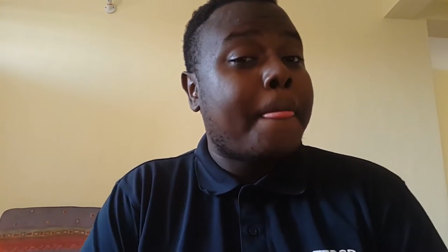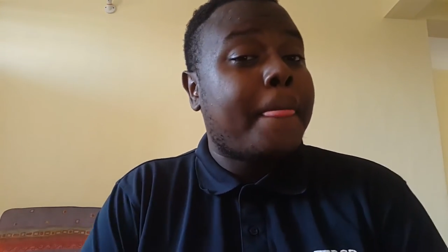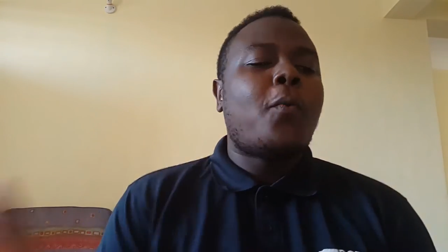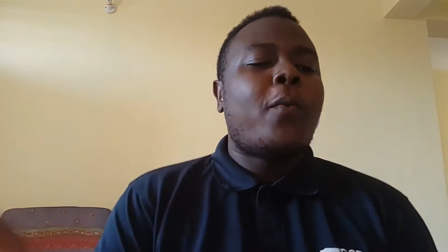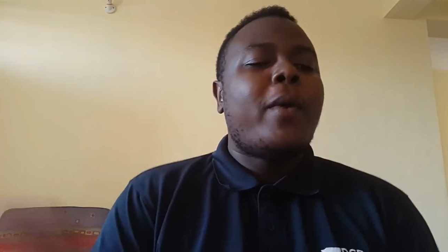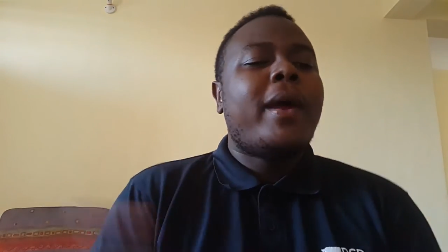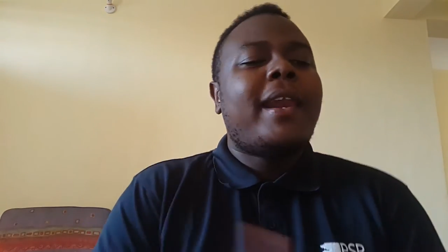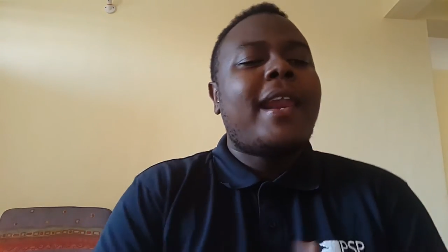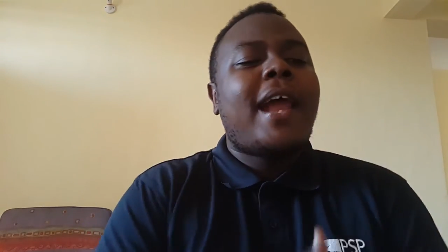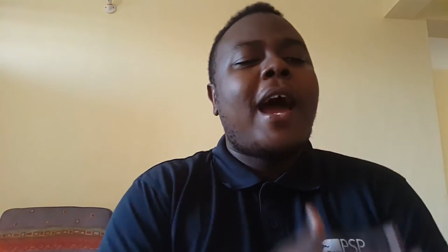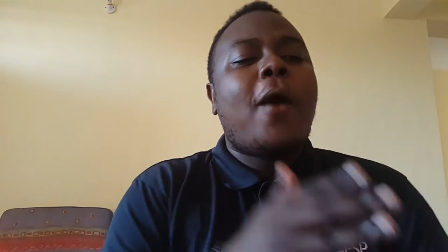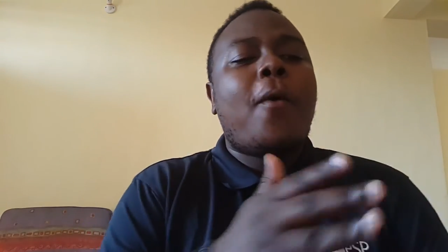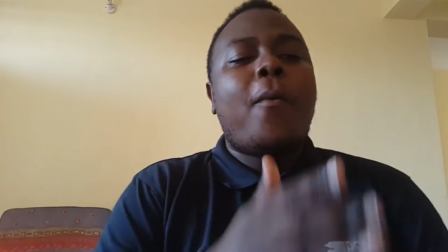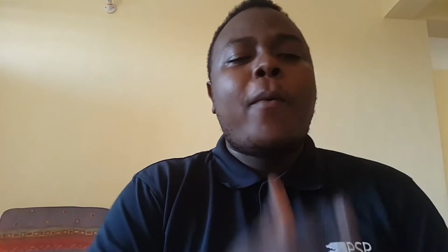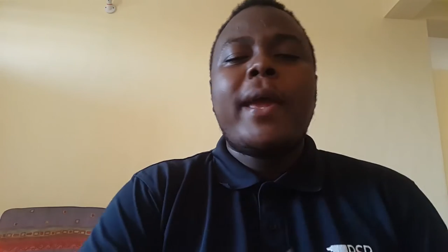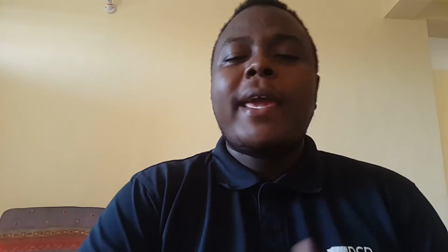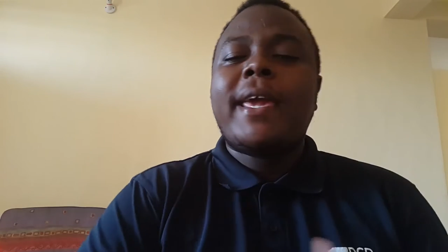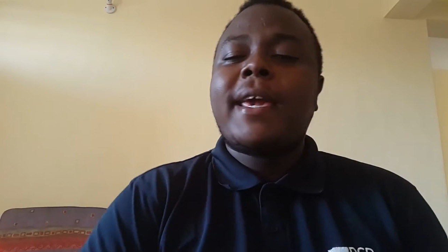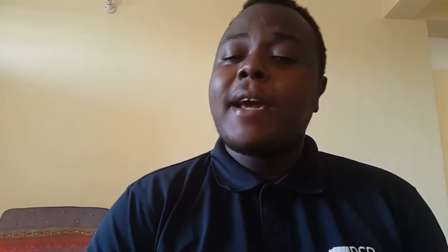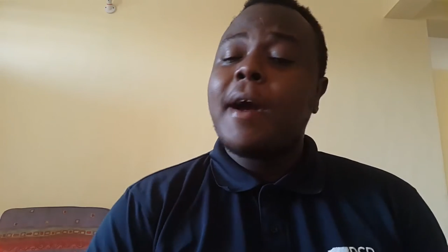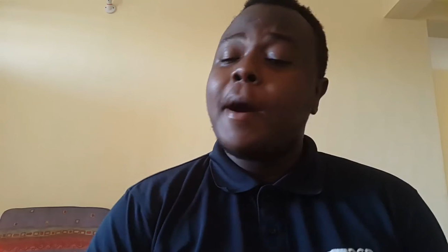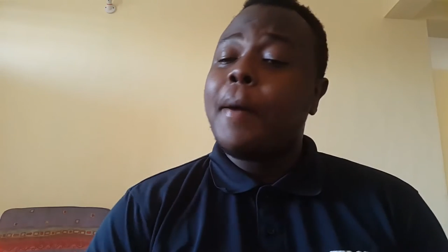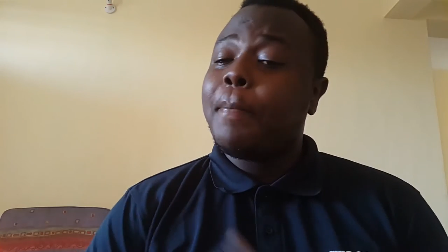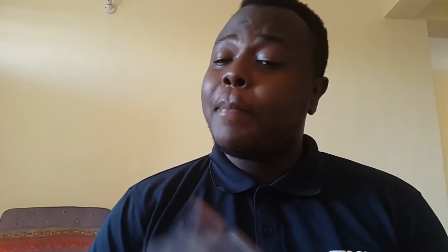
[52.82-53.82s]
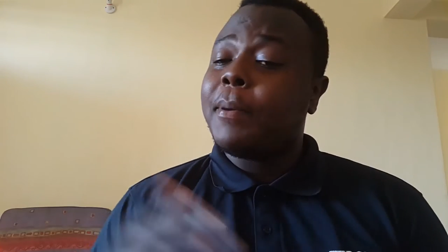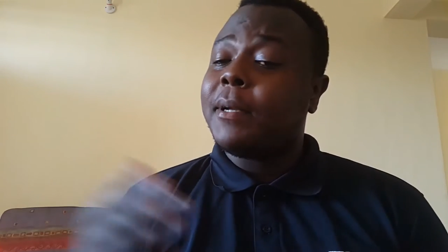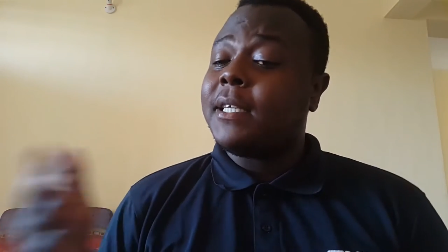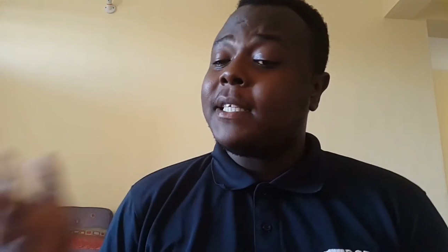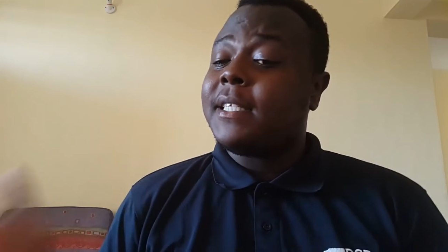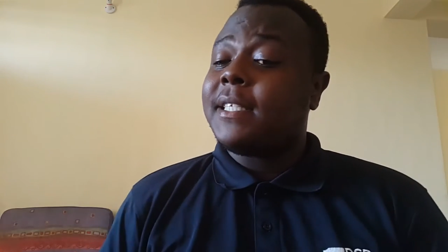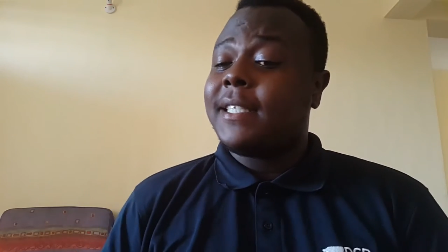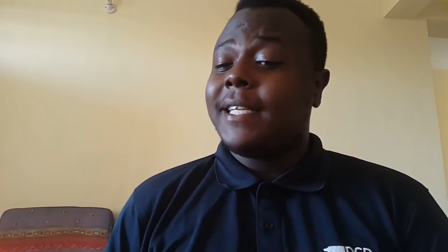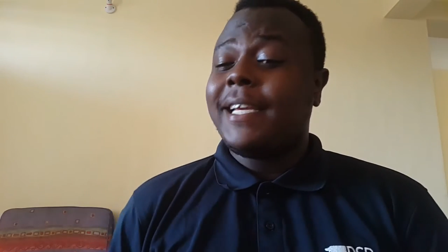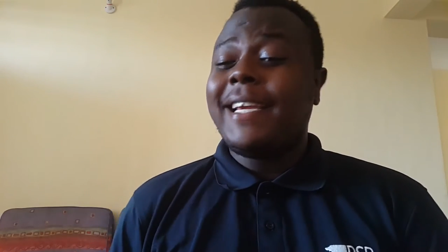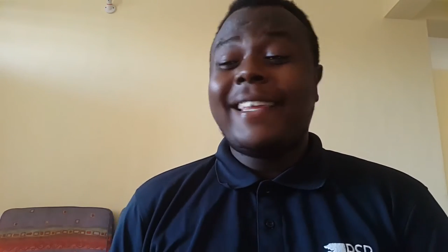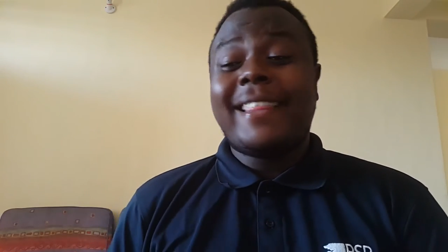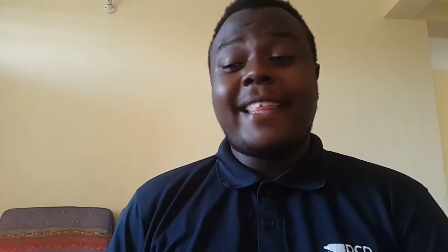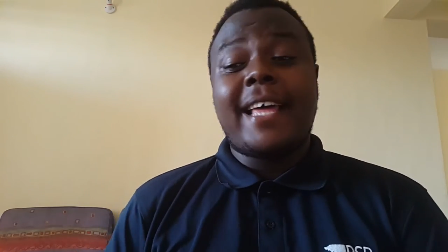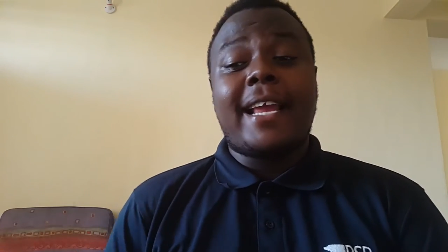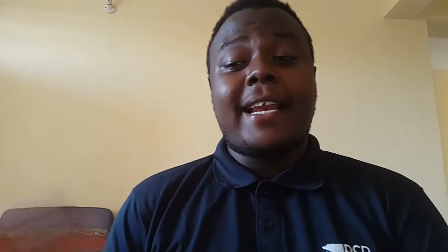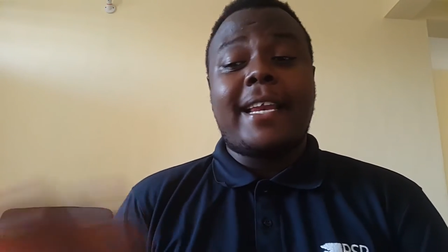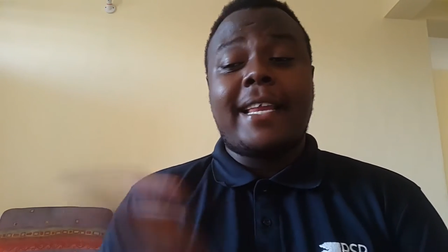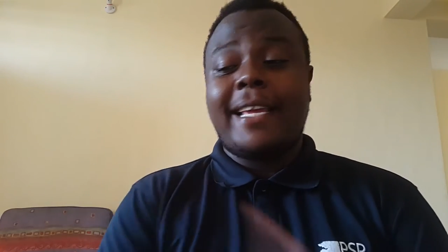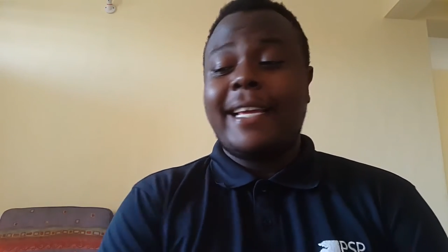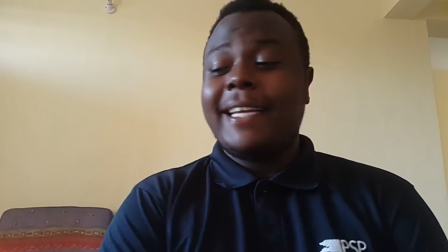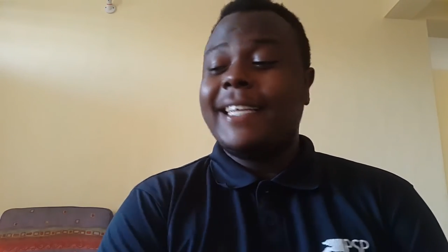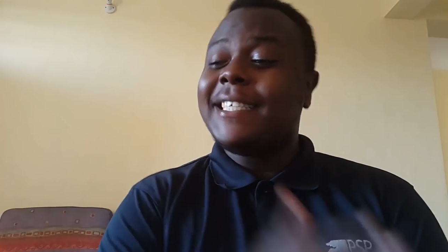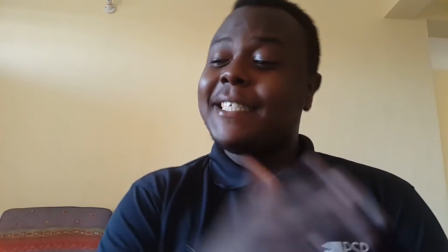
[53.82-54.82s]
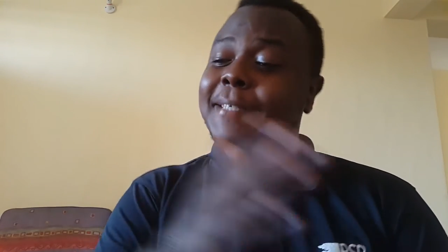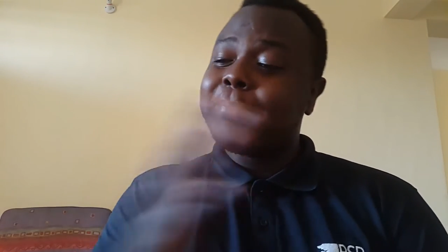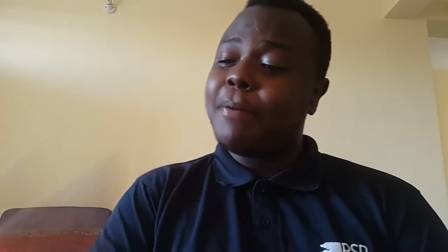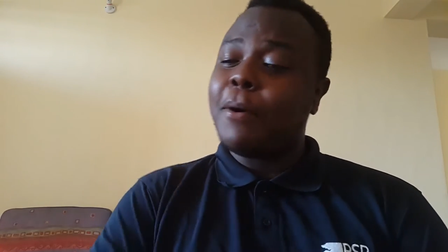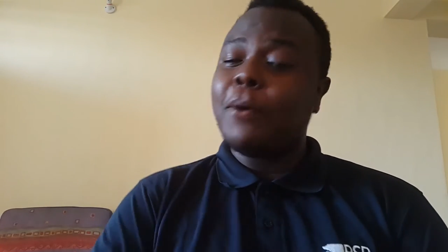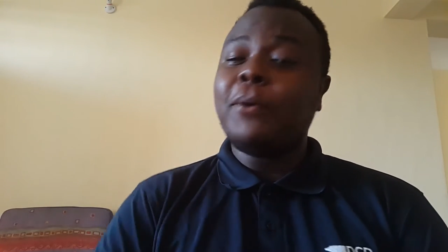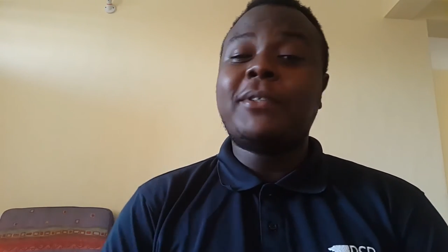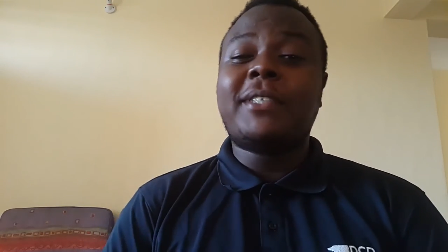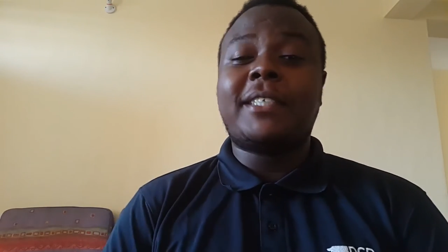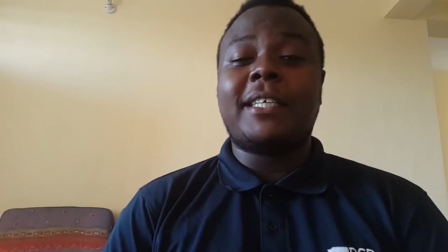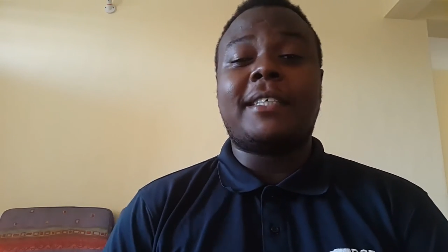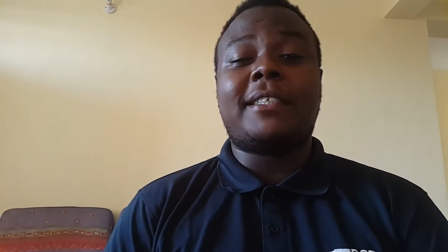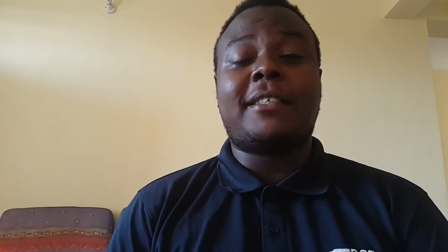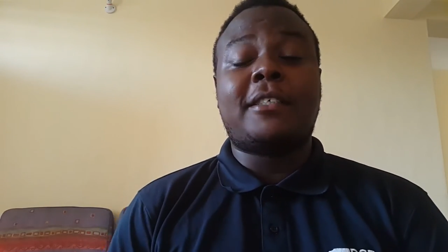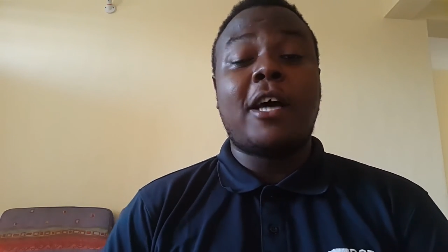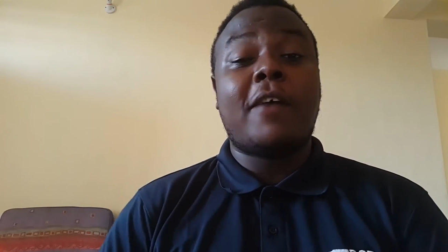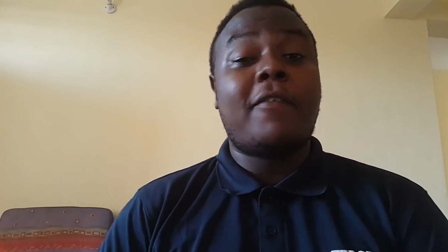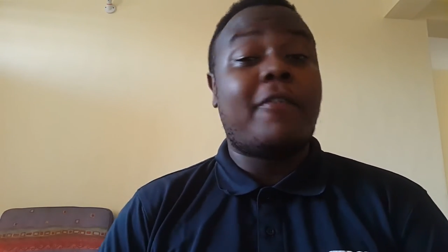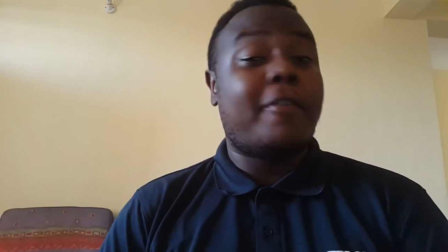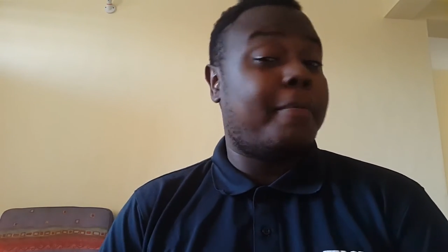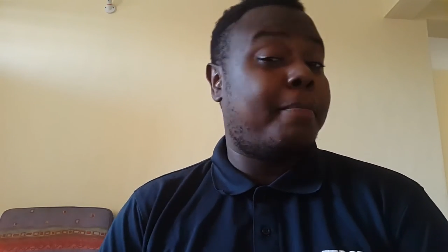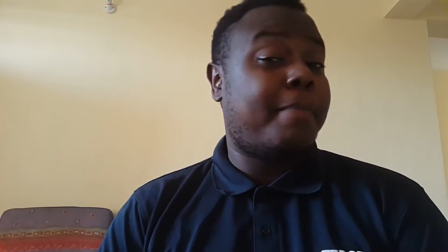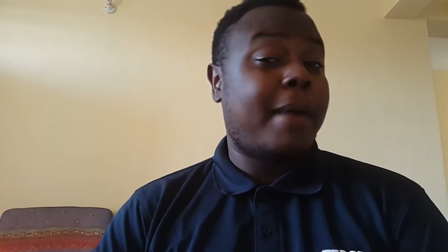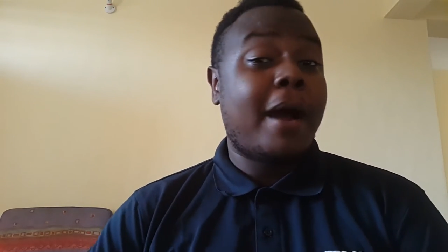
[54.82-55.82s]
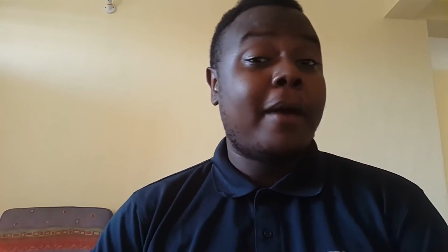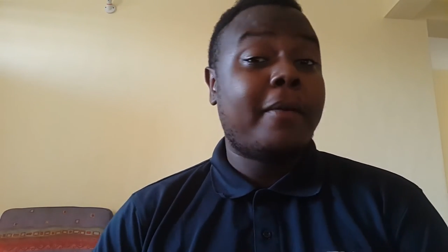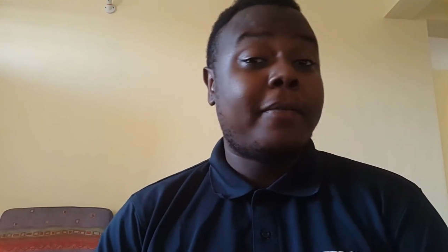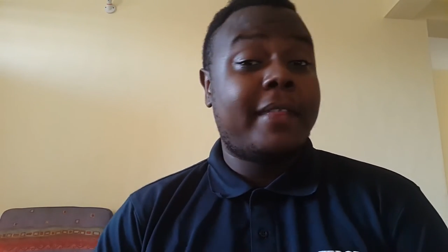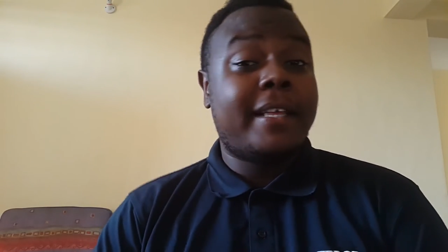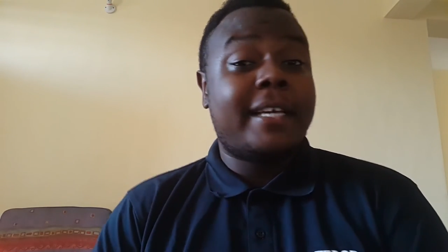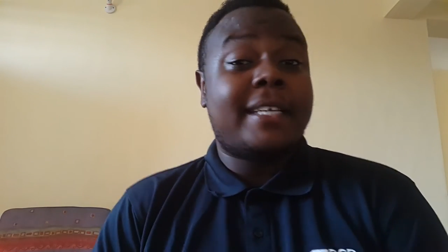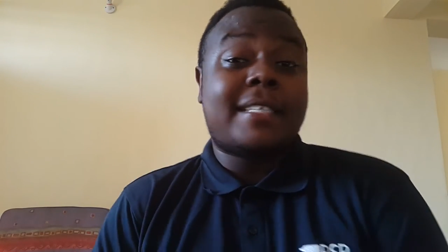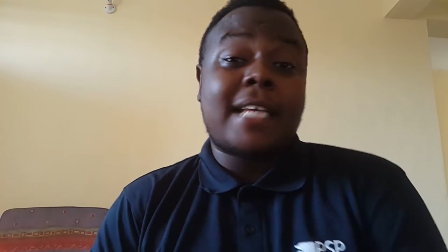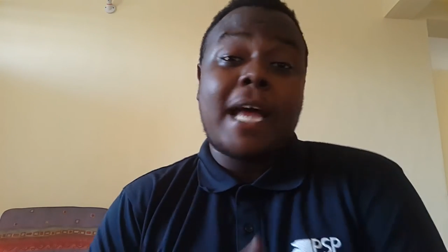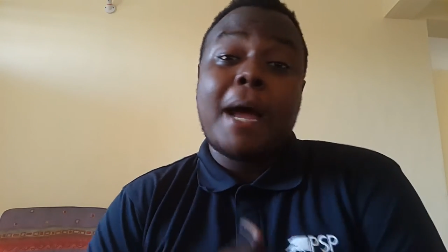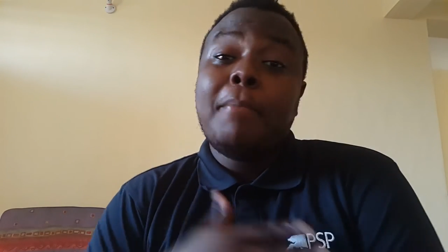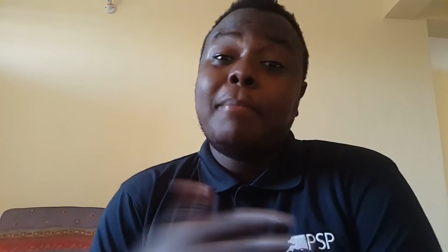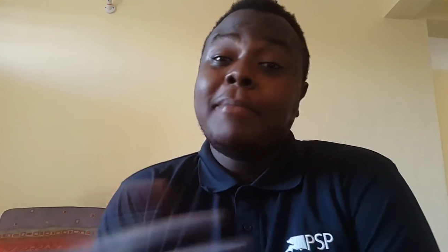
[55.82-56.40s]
So when I wake up and see that he's posted stuff about this,